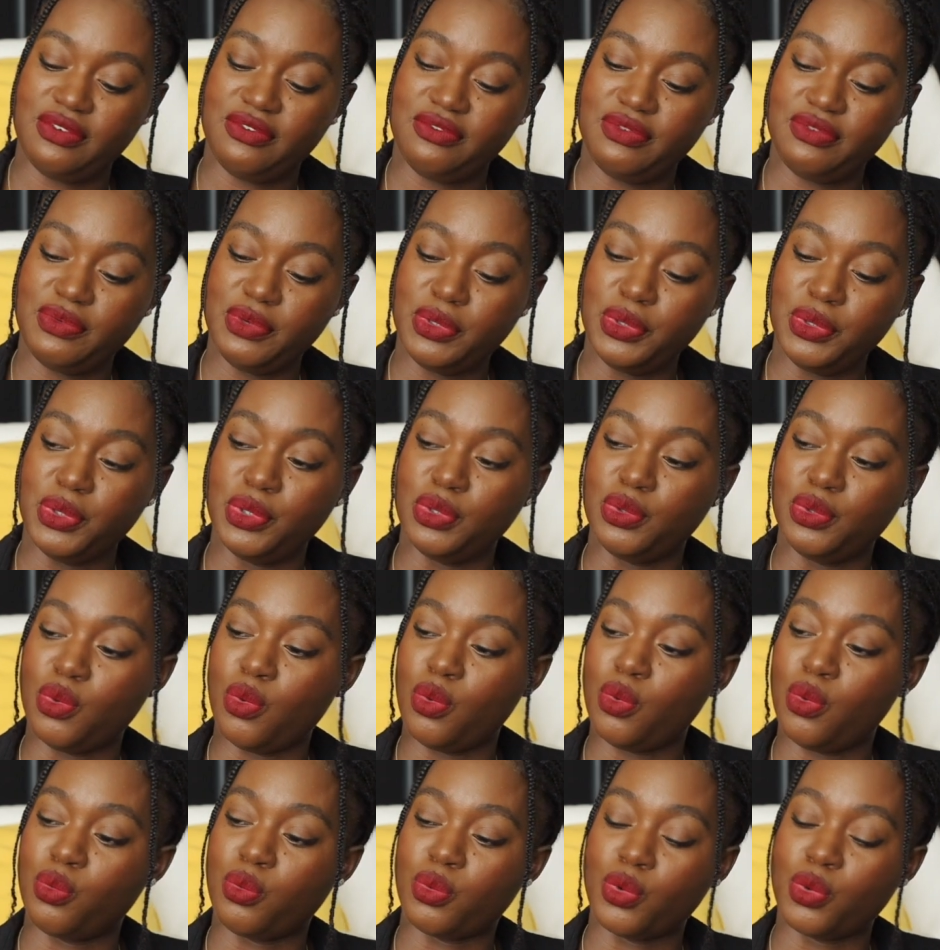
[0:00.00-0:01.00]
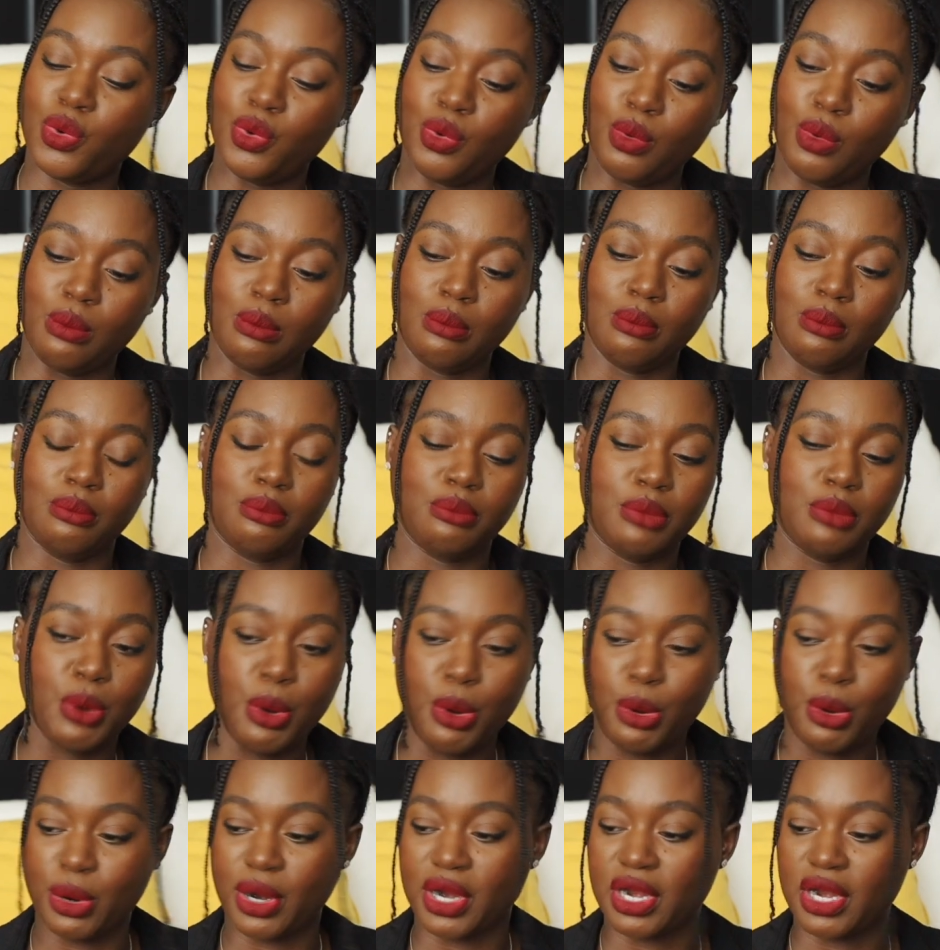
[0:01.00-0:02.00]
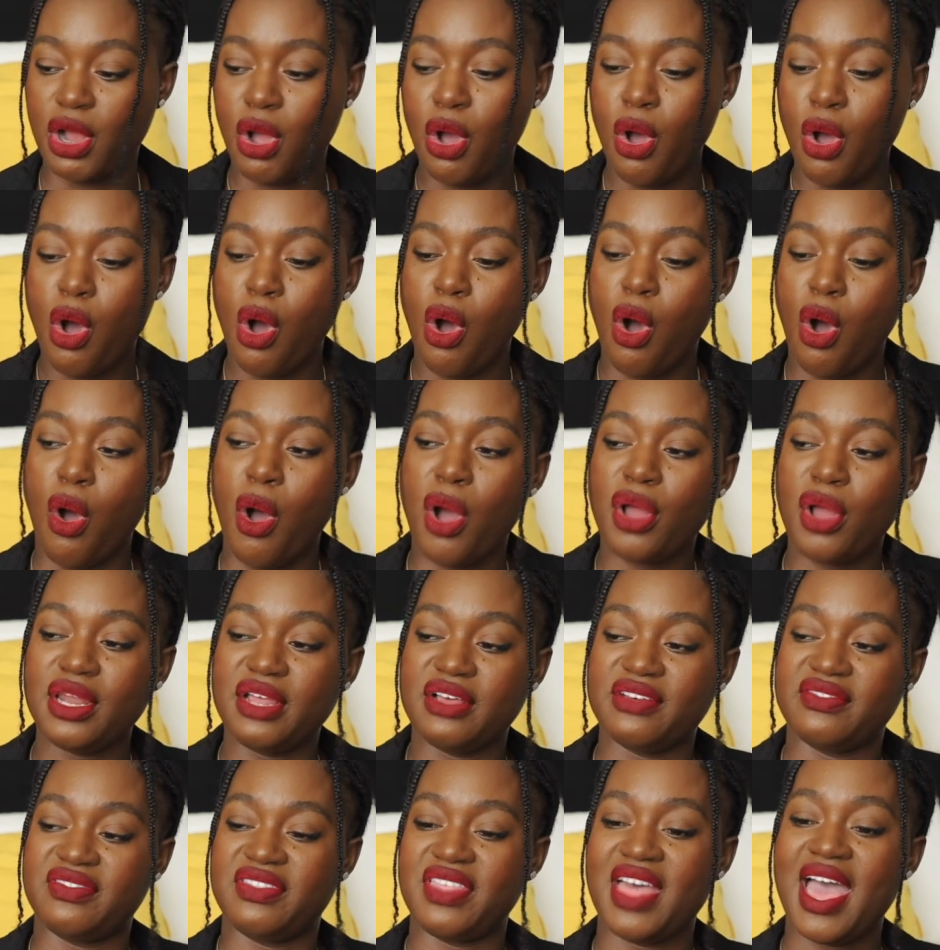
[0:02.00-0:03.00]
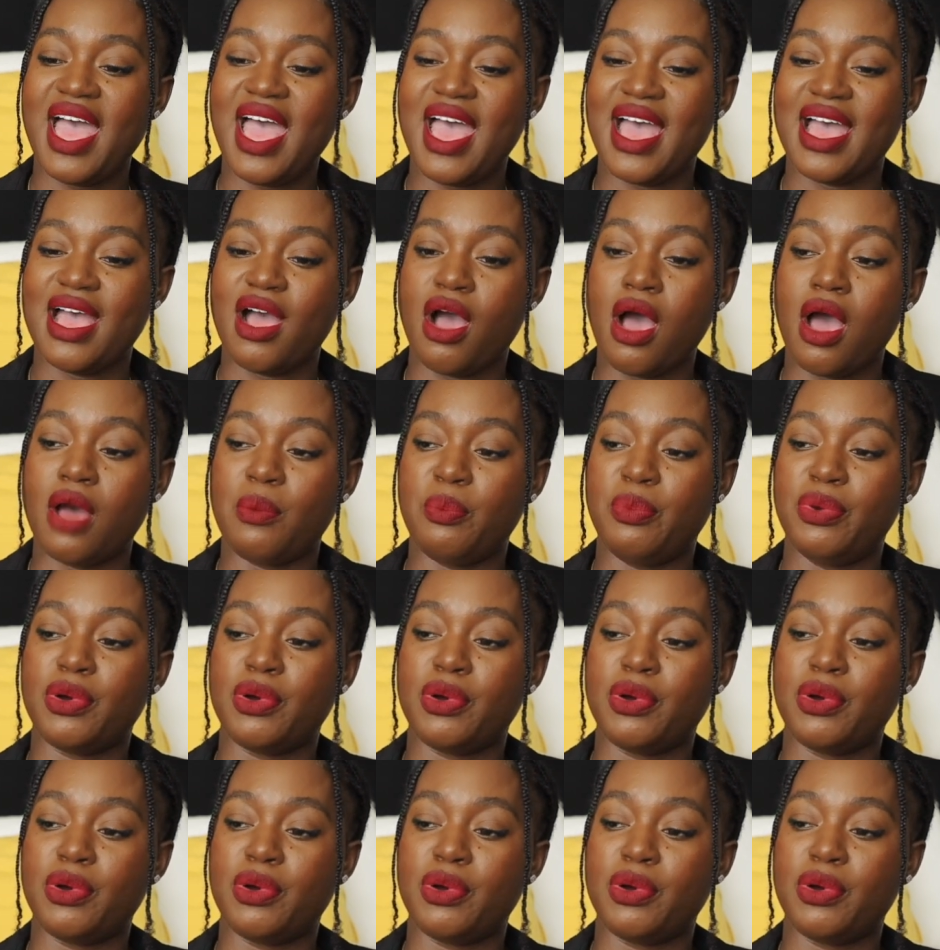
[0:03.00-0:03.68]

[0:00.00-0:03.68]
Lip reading: food, room, board, all of that